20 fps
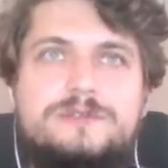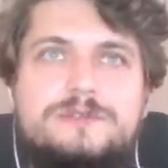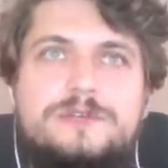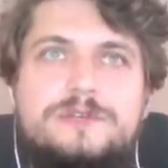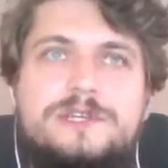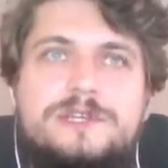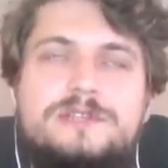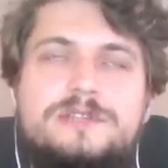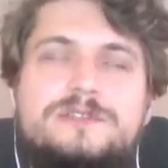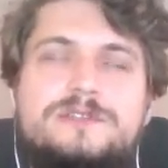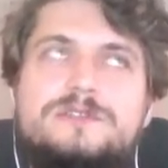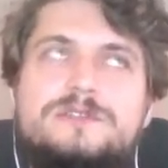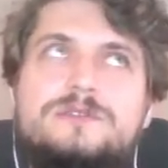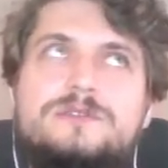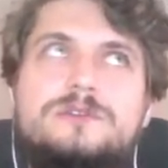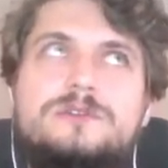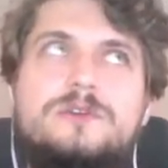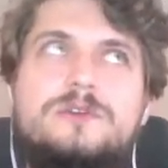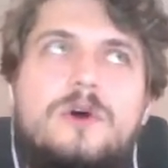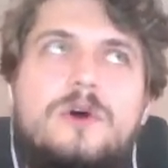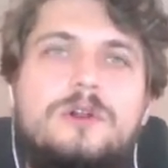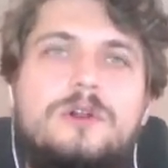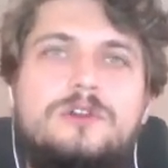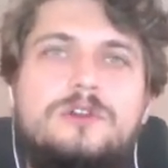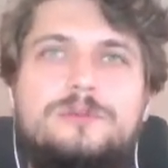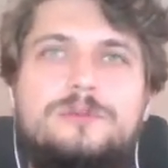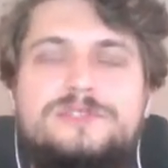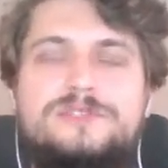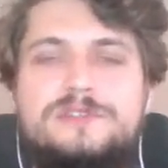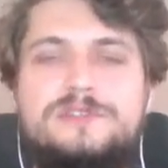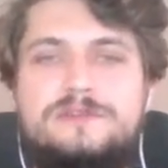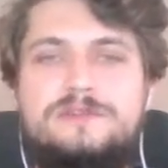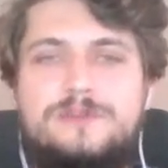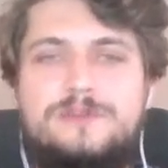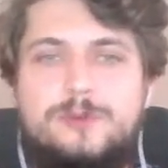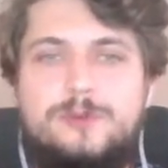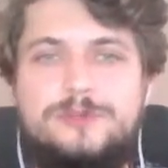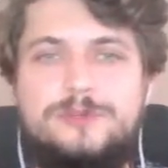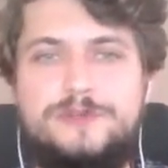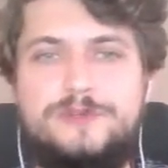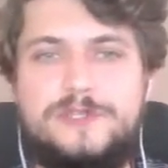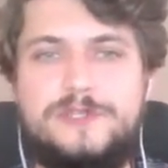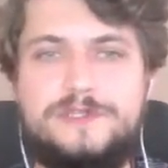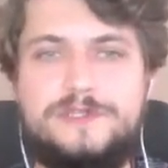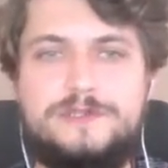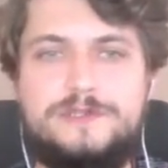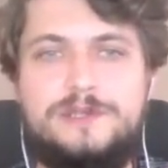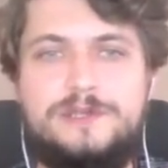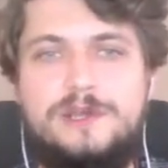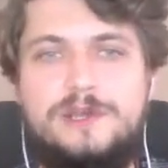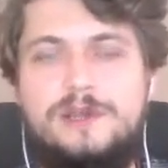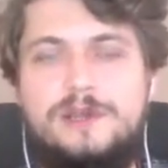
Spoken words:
we can store all observed memory reads.